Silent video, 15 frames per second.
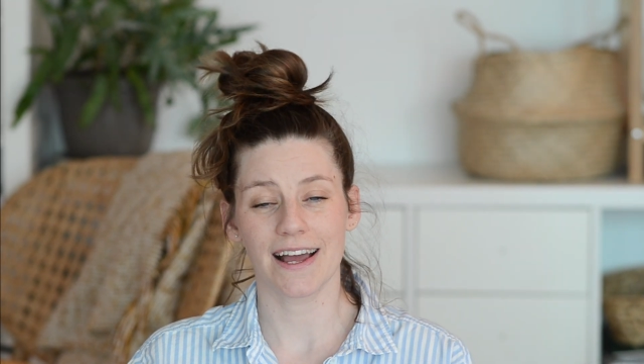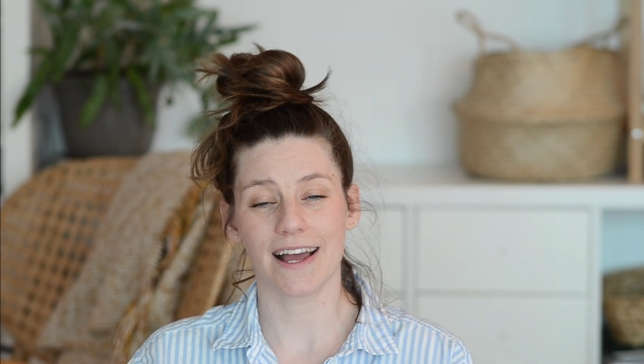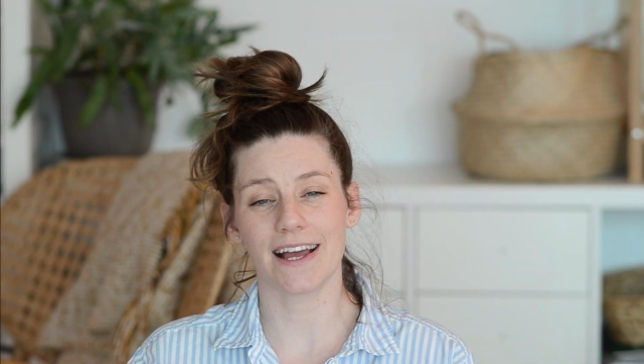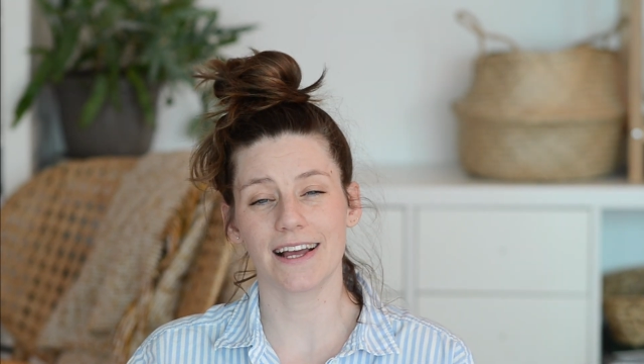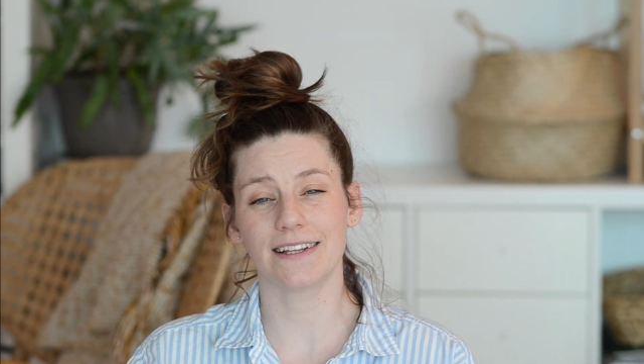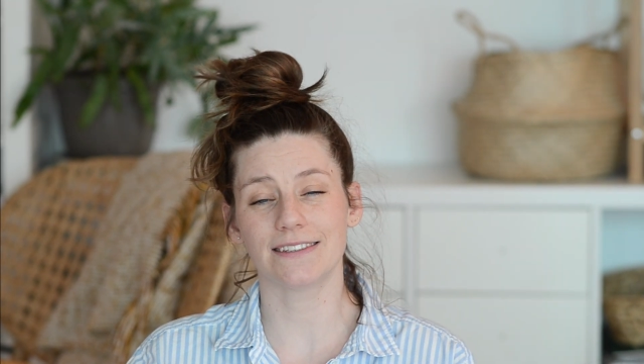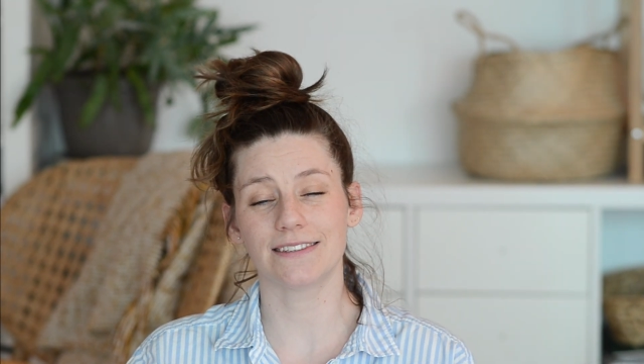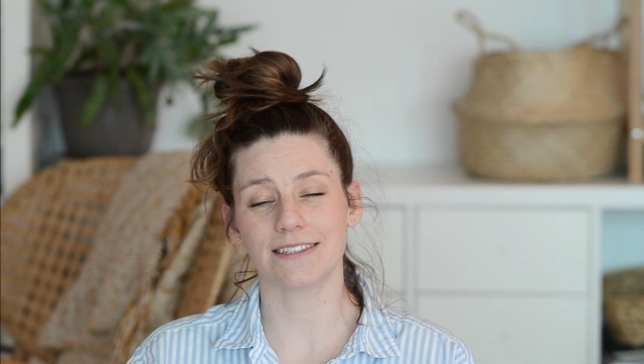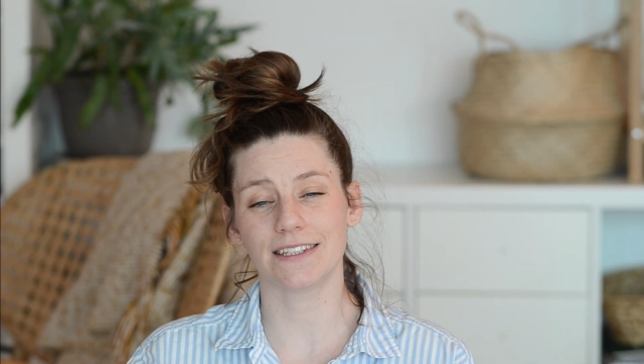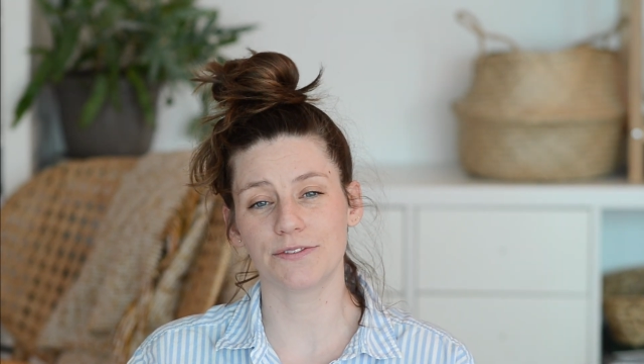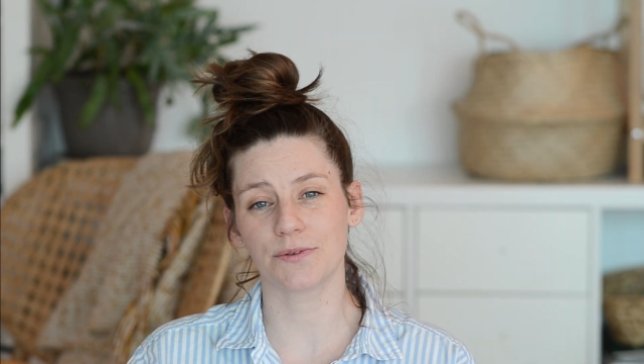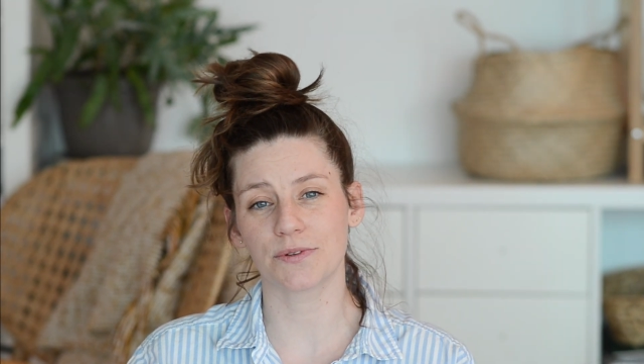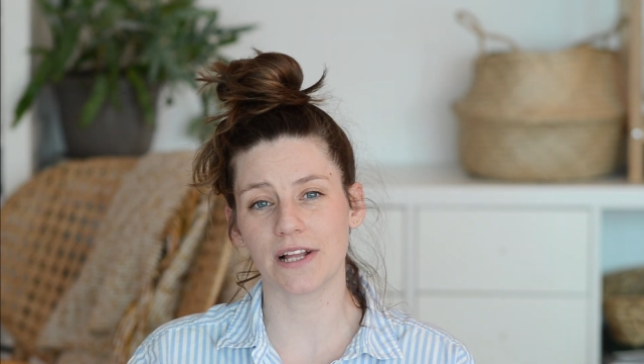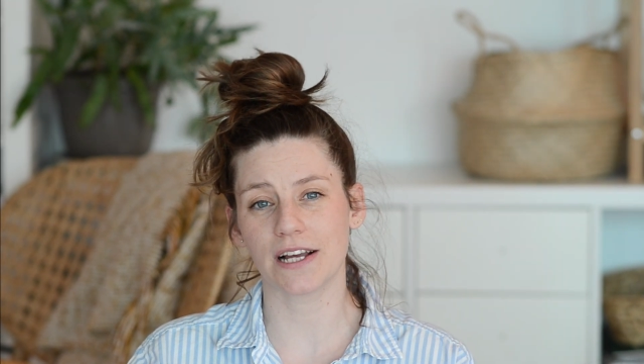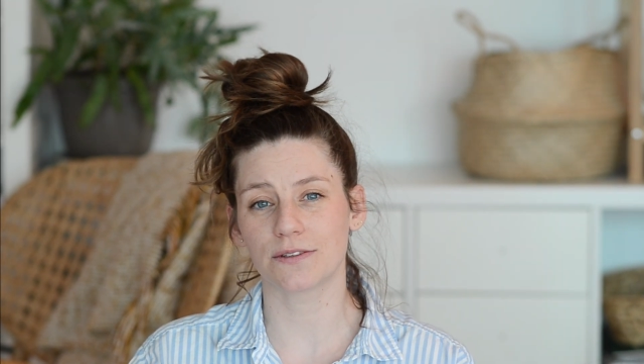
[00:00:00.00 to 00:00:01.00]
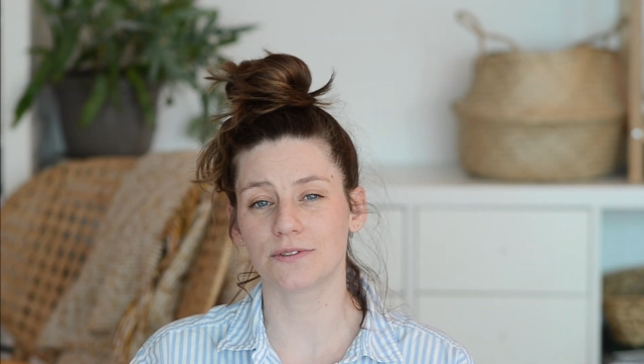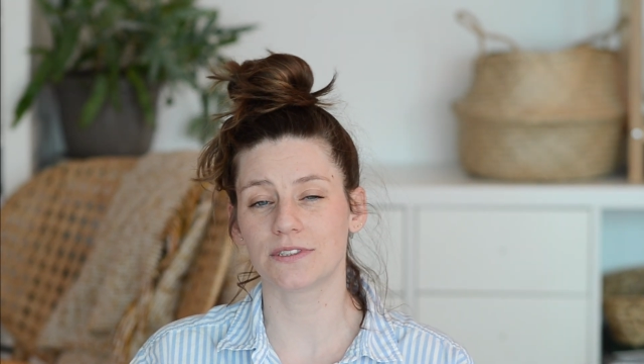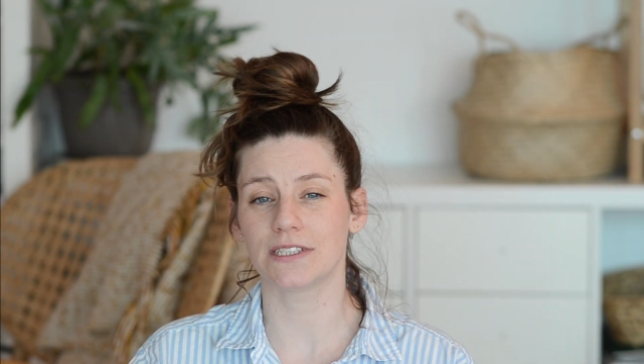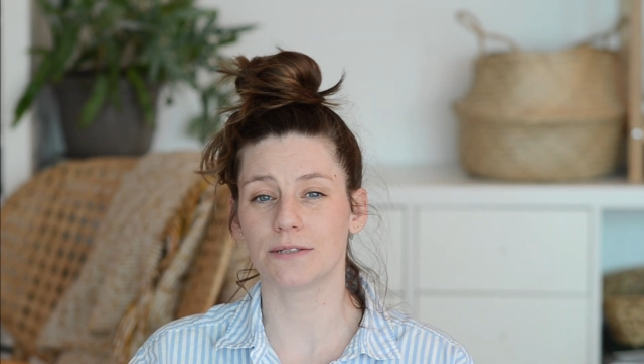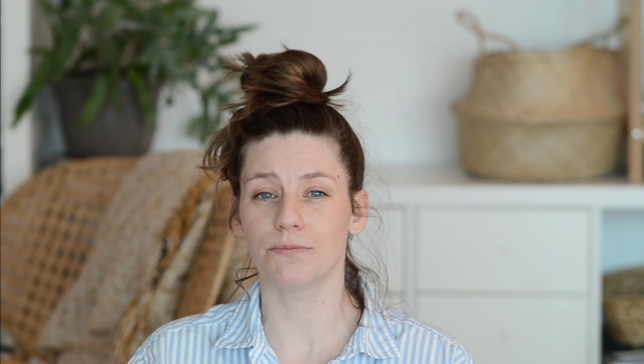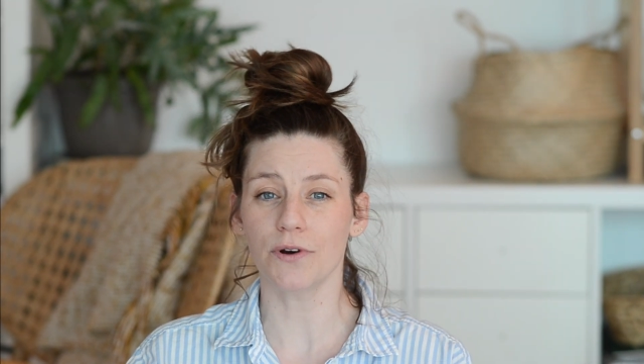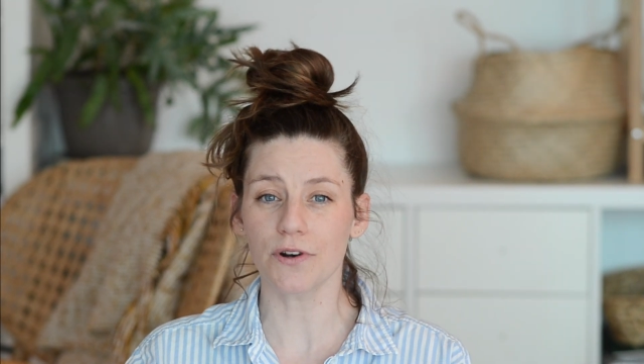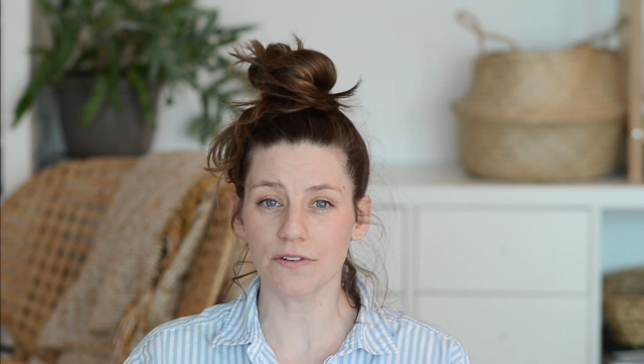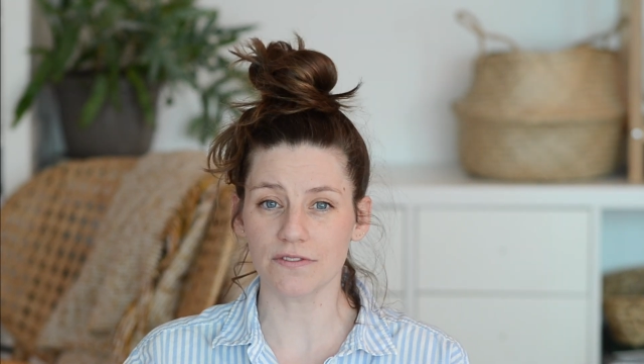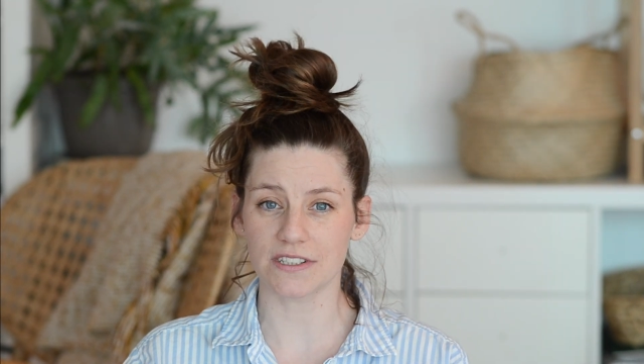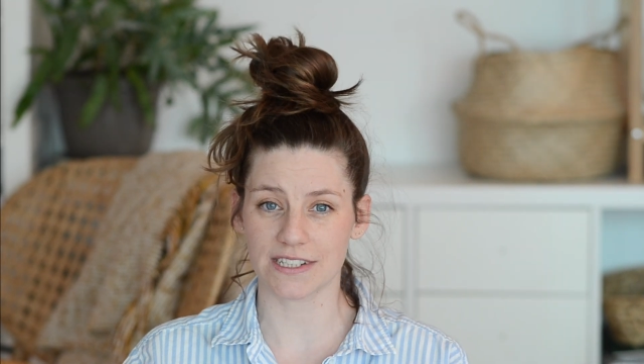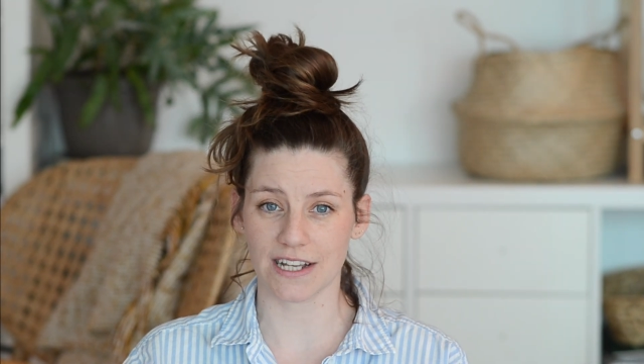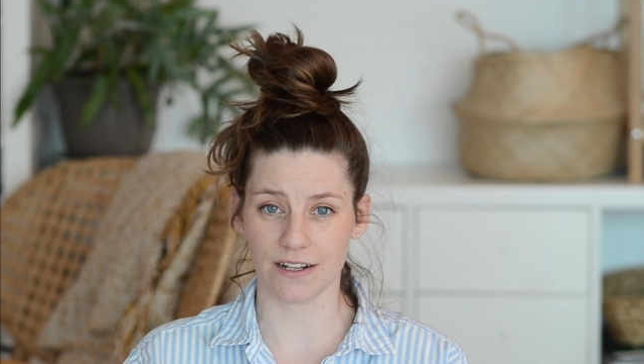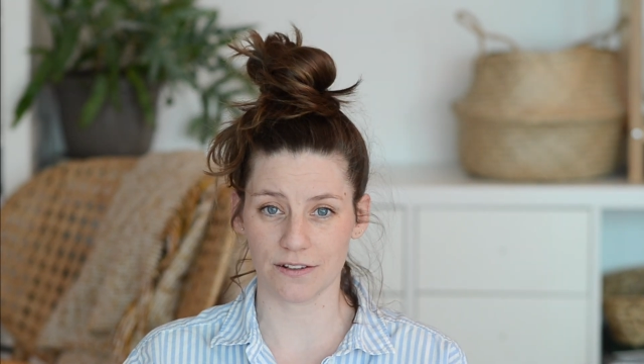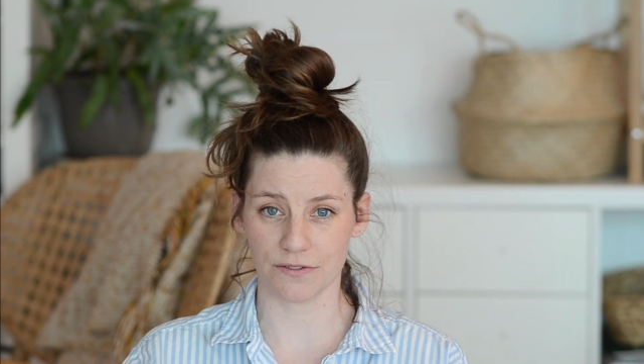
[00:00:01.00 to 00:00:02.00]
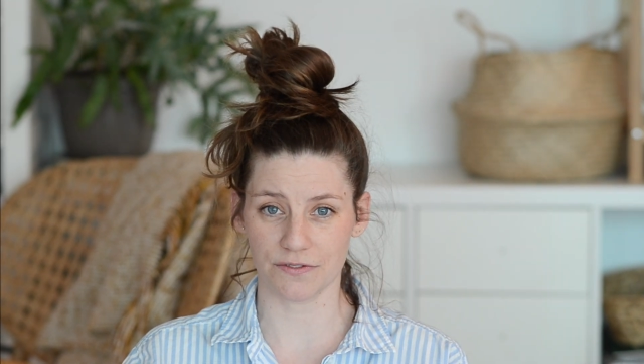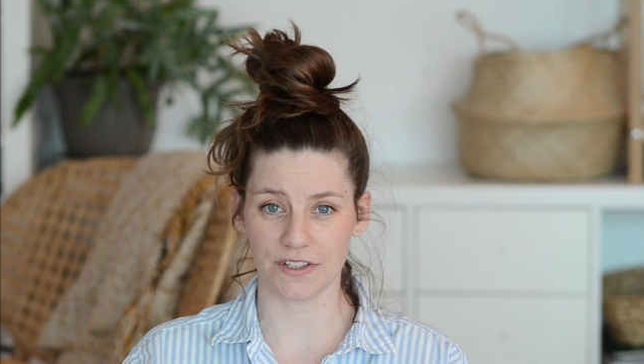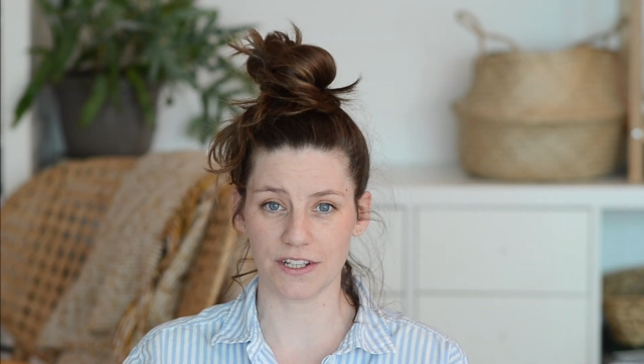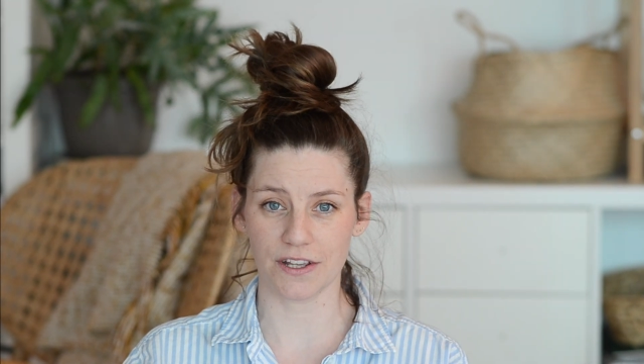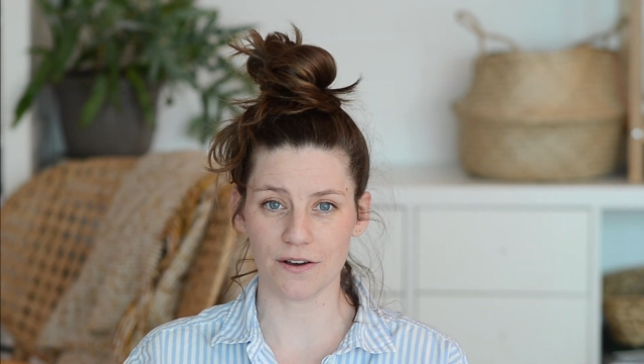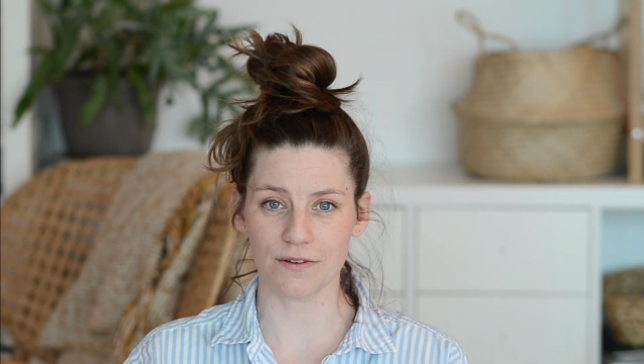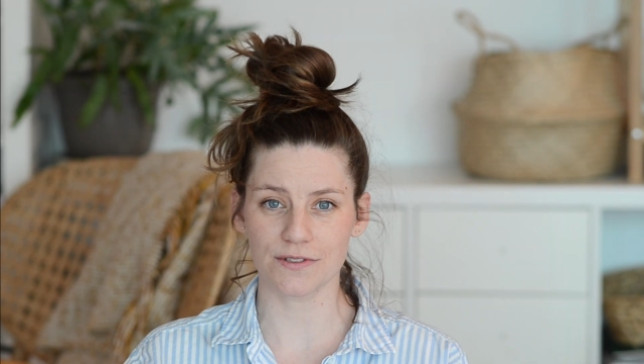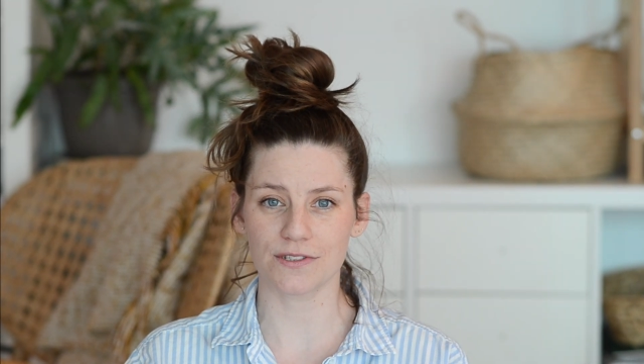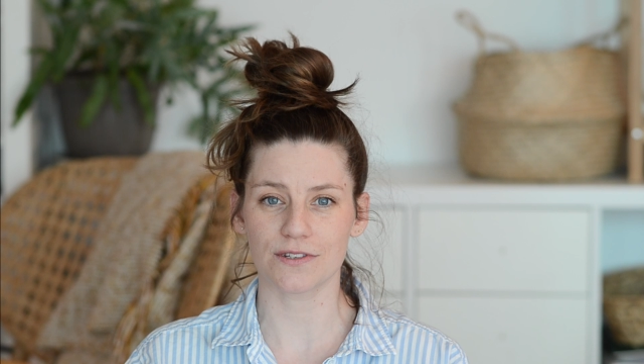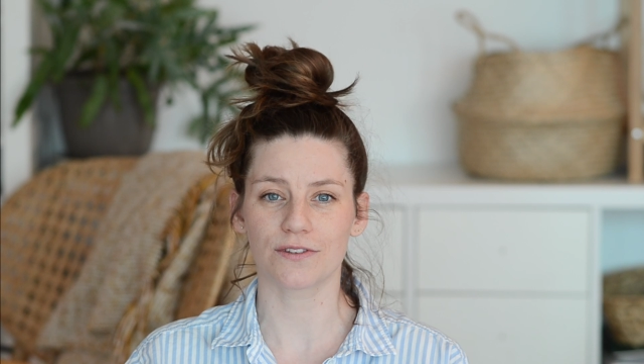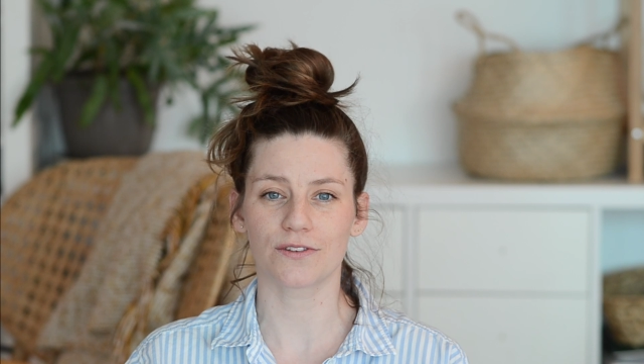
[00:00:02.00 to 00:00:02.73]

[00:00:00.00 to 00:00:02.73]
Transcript: and if you'd like to see more of this kind of videos,